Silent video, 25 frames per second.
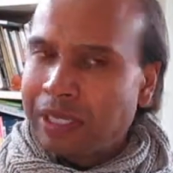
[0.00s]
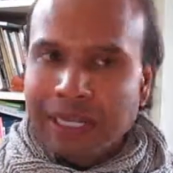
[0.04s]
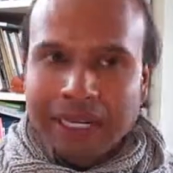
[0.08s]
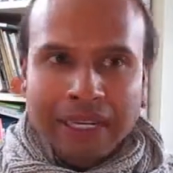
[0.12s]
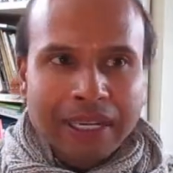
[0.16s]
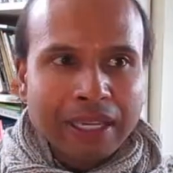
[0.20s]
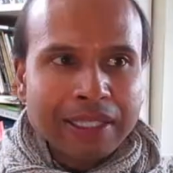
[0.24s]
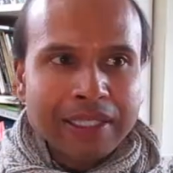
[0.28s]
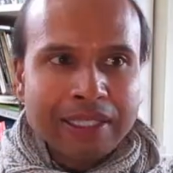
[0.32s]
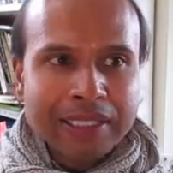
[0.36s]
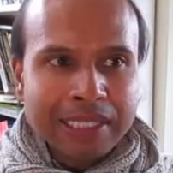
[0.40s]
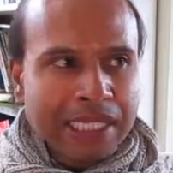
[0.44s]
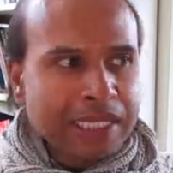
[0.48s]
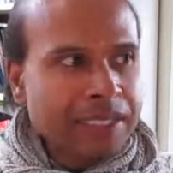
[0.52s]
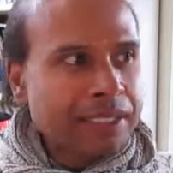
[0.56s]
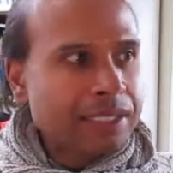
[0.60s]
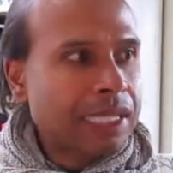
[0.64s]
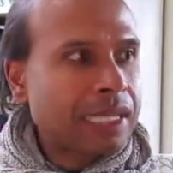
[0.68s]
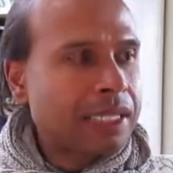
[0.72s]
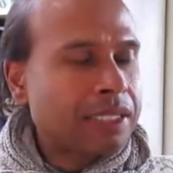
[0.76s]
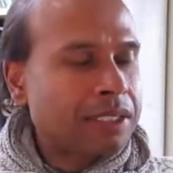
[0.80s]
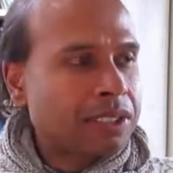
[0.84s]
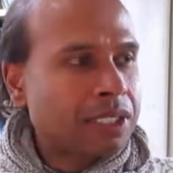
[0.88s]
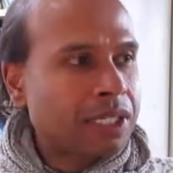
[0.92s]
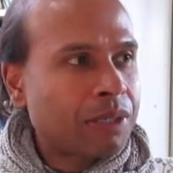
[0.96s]
And since
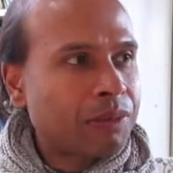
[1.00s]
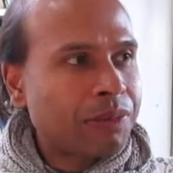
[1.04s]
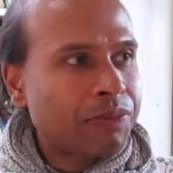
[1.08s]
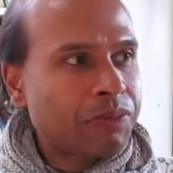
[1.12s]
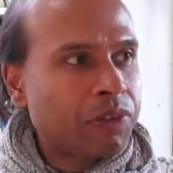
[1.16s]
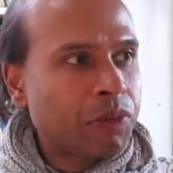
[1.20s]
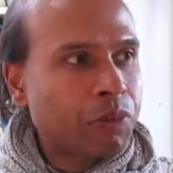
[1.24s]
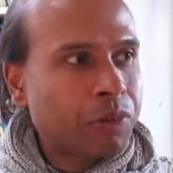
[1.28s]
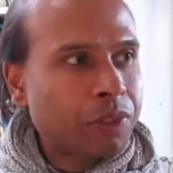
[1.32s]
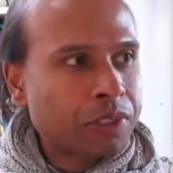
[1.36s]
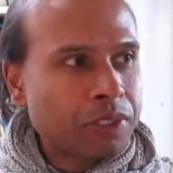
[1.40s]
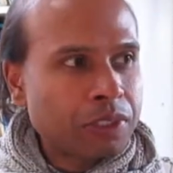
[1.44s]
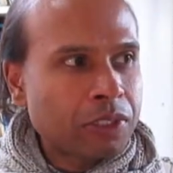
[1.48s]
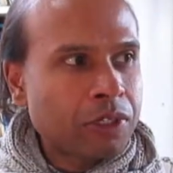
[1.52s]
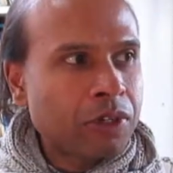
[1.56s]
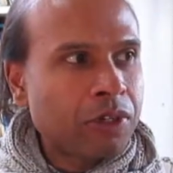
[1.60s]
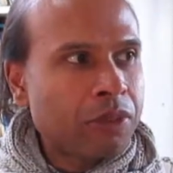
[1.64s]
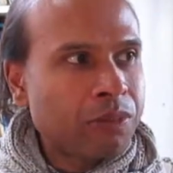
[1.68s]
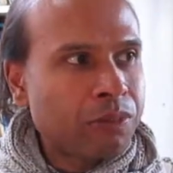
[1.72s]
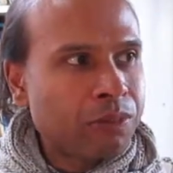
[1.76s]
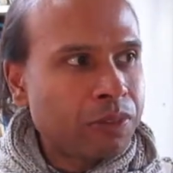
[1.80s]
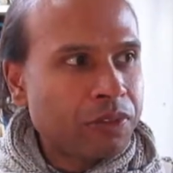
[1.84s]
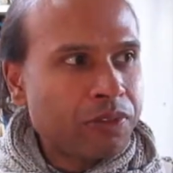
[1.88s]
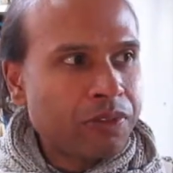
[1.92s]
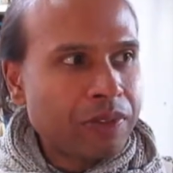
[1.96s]
that time, I've not watched a
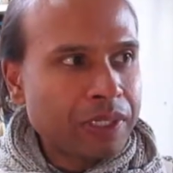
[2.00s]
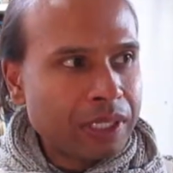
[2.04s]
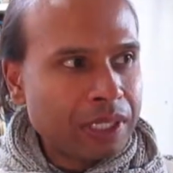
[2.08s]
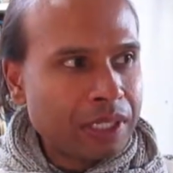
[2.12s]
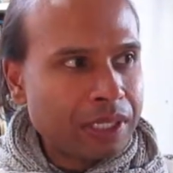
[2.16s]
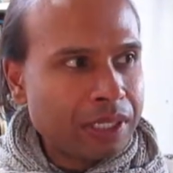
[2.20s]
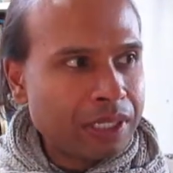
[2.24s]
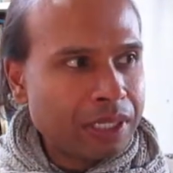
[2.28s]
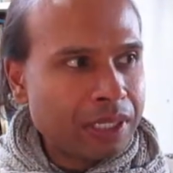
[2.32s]
horror movie.